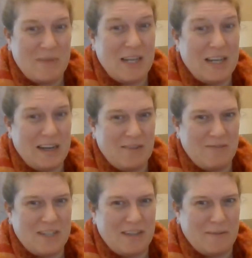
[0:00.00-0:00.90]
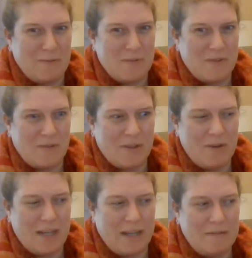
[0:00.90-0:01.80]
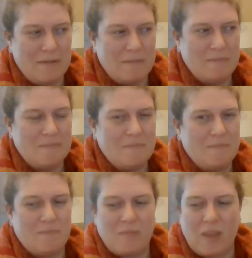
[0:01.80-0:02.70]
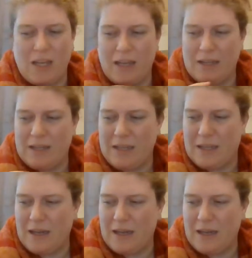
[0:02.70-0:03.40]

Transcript: he counted in groups of 3, and he